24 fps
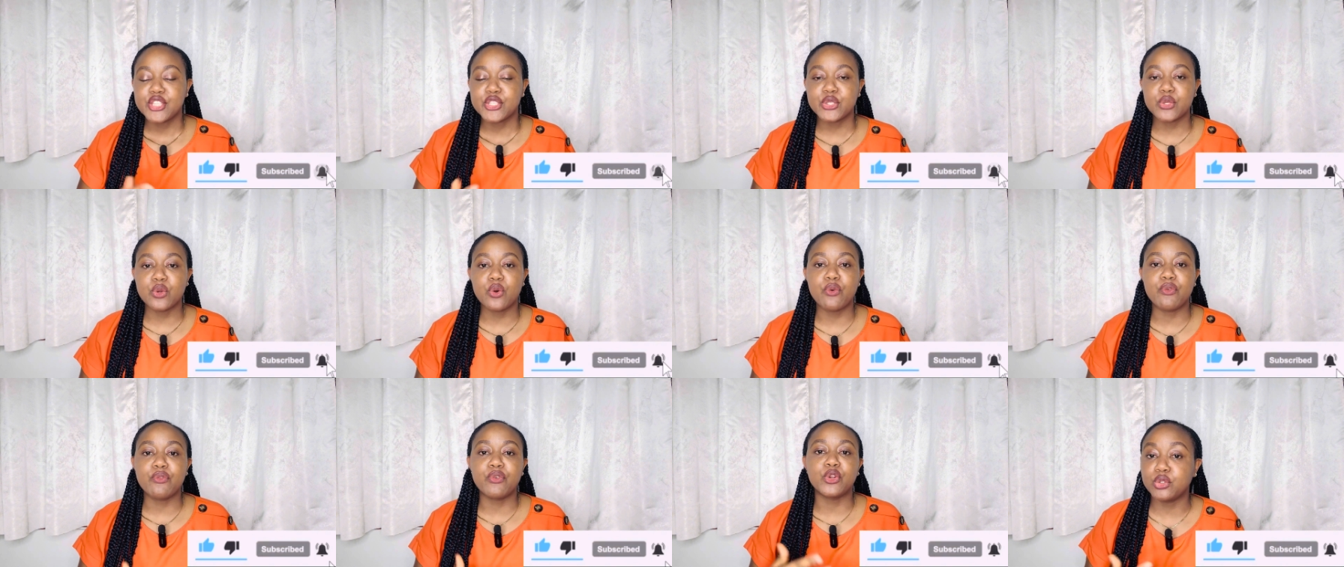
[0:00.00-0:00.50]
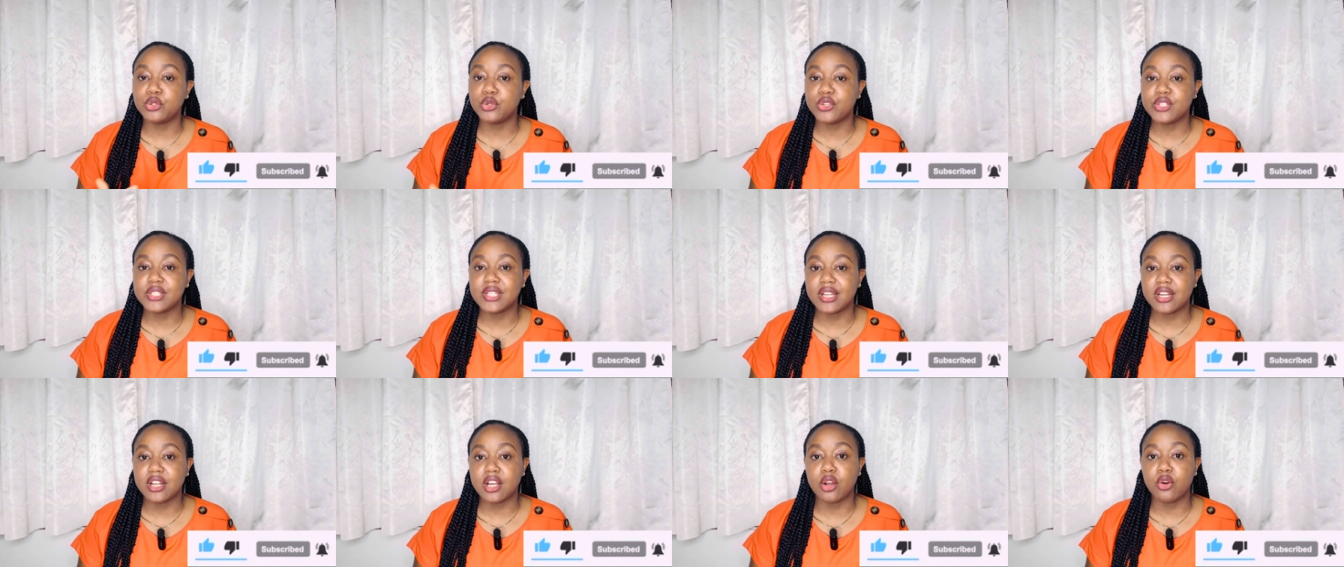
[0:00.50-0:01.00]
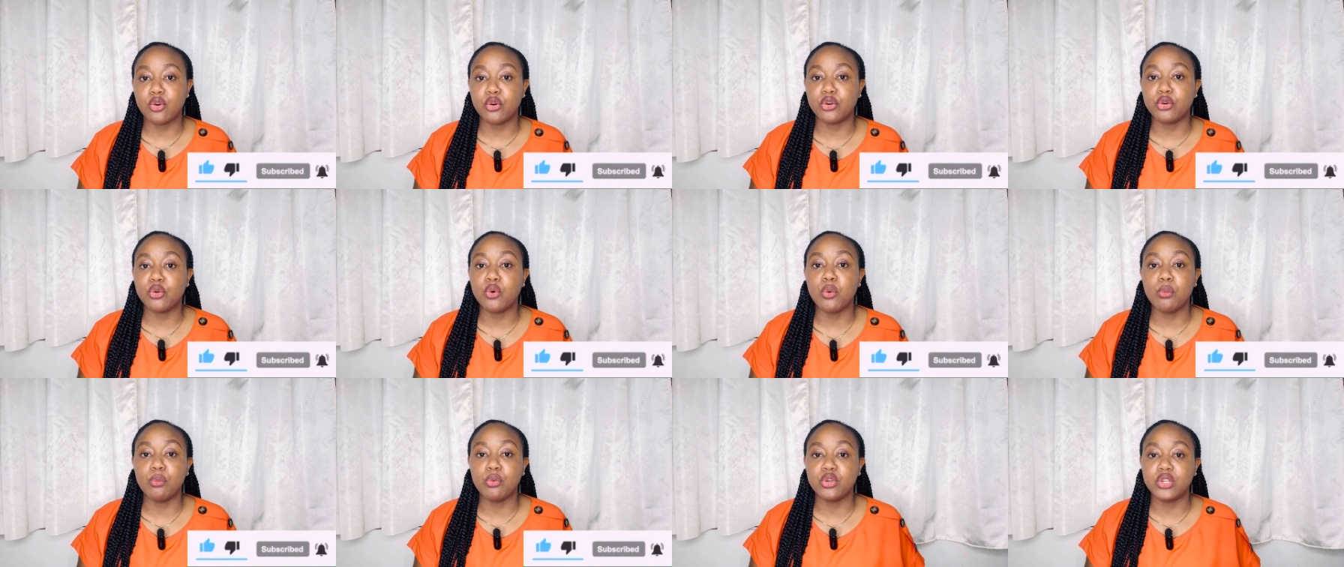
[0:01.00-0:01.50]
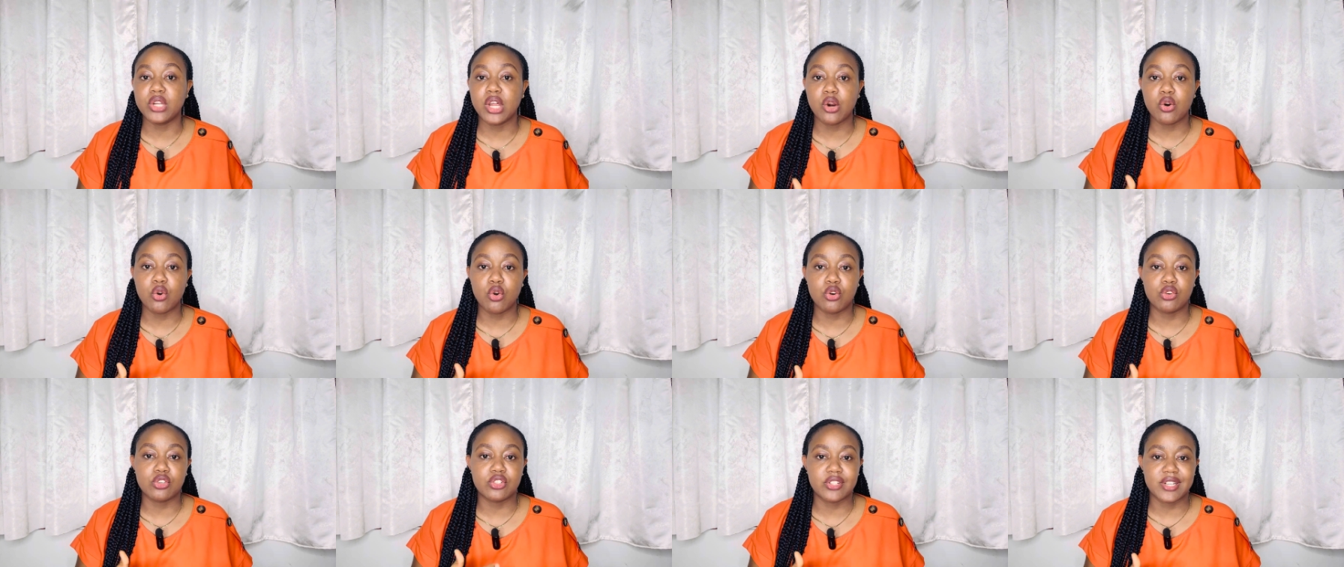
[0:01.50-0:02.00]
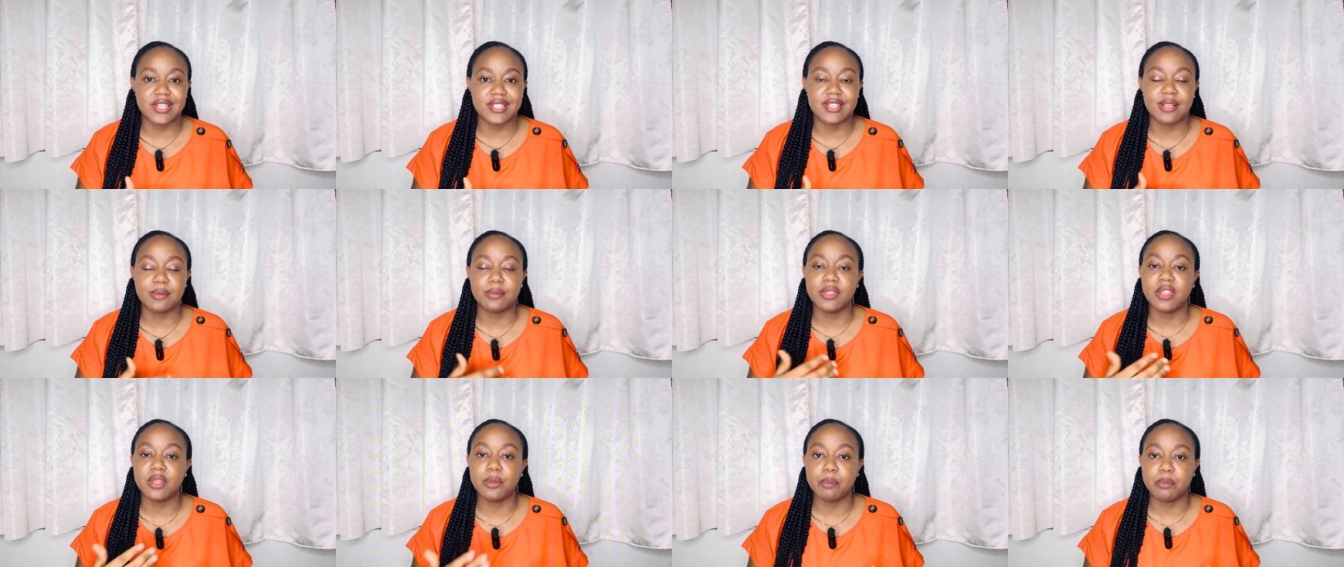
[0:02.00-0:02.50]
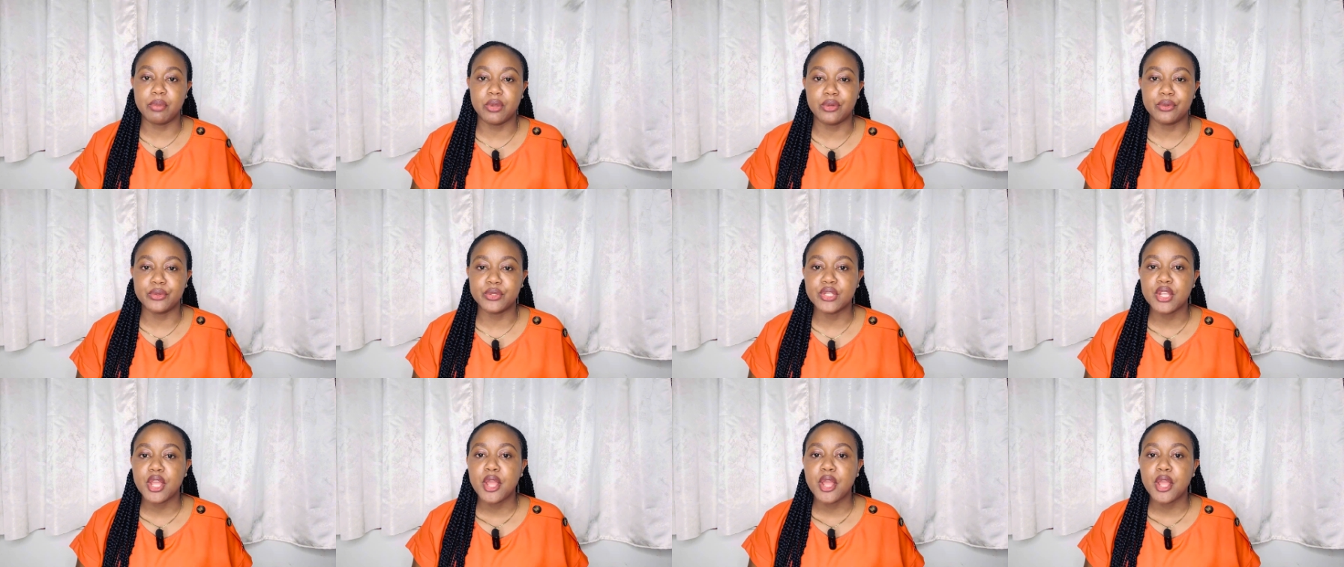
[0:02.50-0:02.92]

So for those that are on hormonal contraceptive pills,